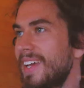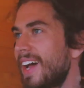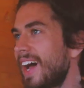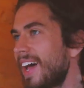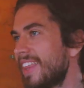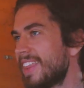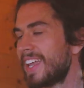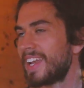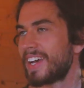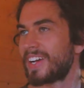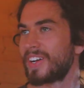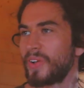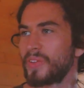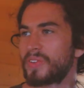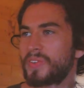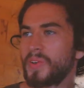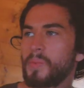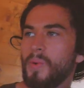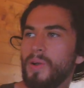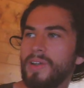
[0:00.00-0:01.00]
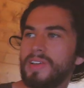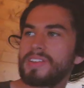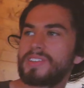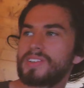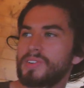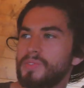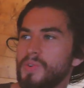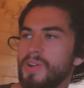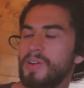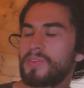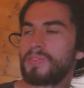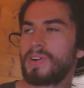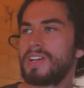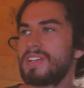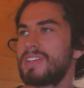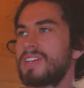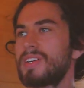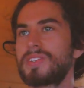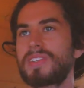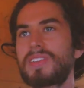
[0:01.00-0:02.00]
And then I also wanted to run a
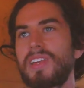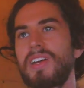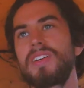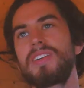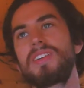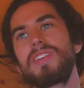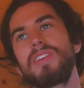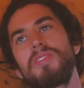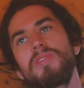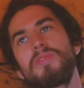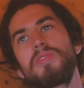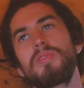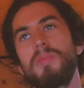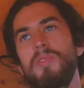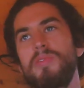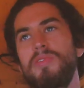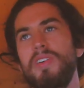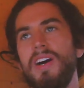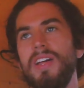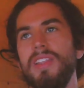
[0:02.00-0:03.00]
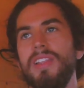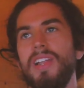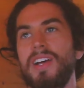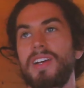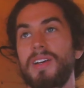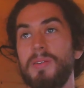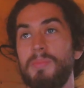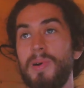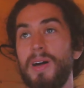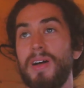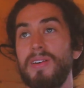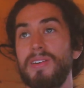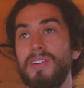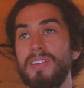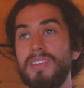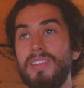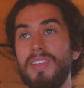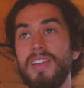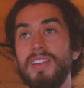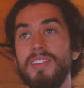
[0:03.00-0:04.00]
radio station from a van, like a
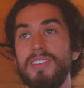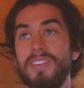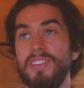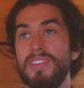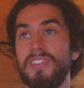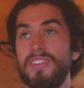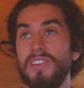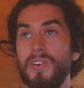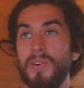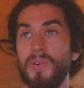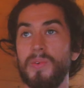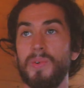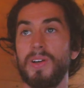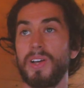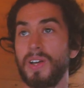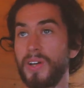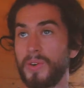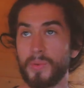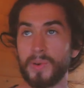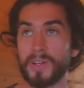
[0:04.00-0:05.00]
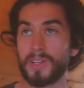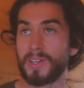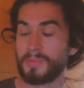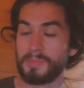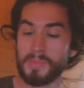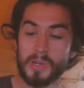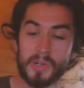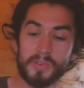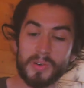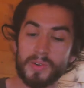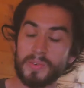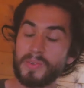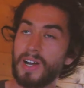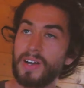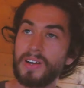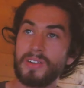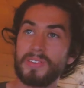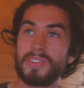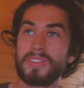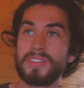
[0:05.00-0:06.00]
pirate station, so we could move
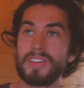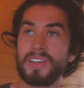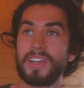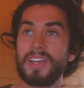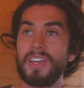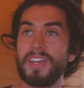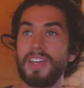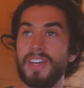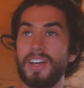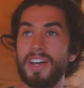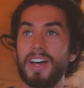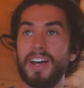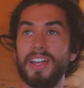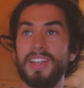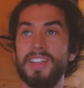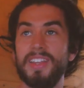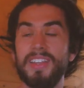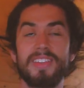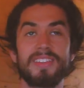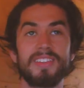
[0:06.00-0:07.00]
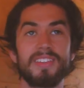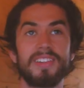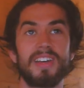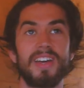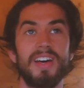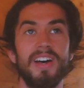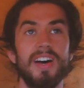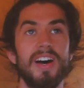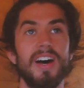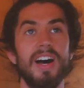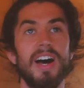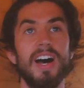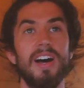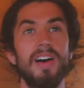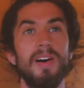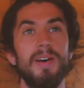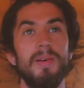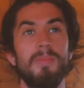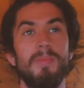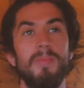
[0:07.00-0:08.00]
around and
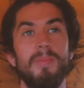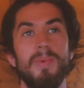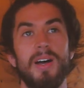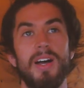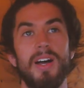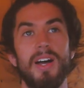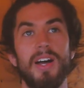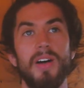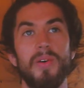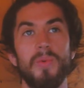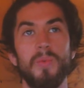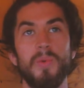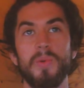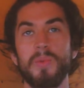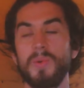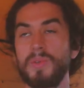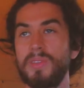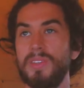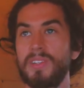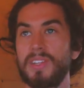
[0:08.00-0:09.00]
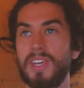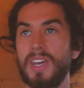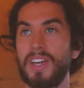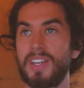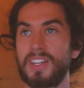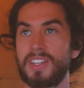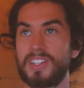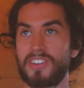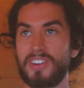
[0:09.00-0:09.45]
um, we wouldn't get